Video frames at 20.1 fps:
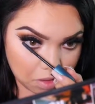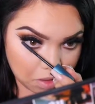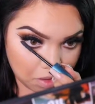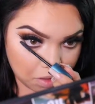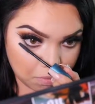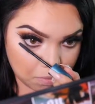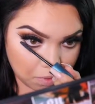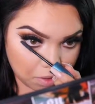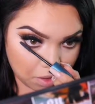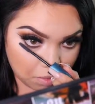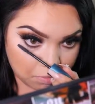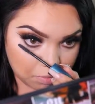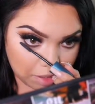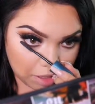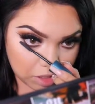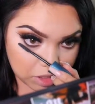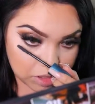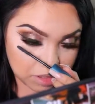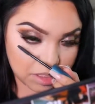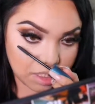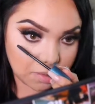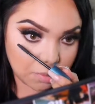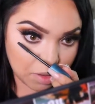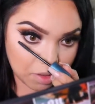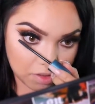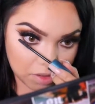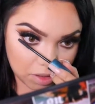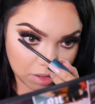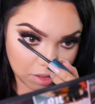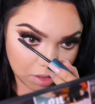the bottom lashes and I'm
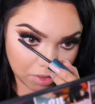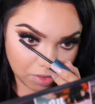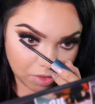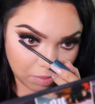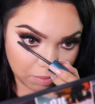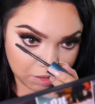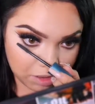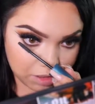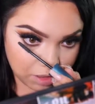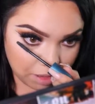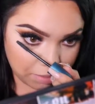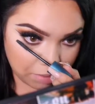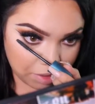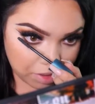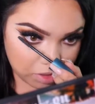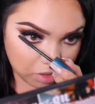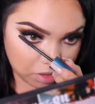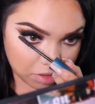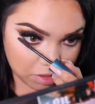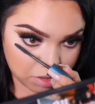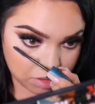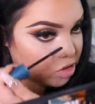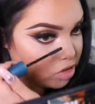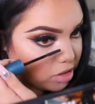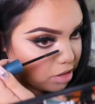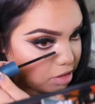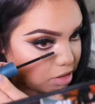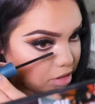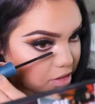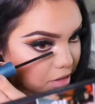also gonna coat my top lashes
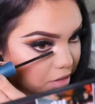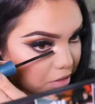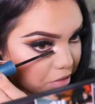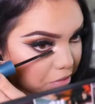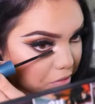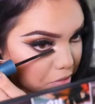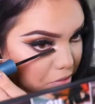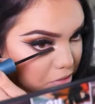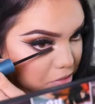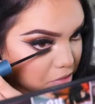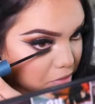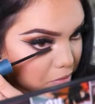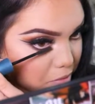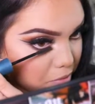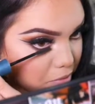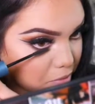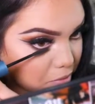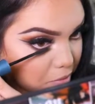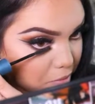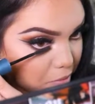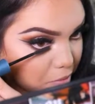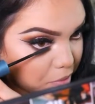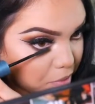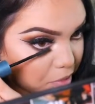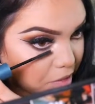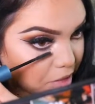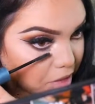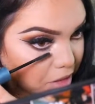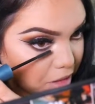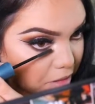just a little to
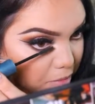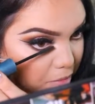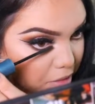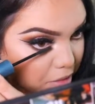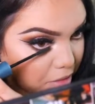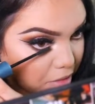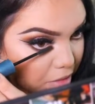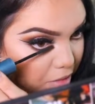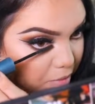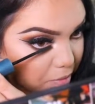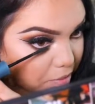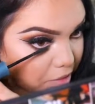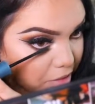blend them in a lot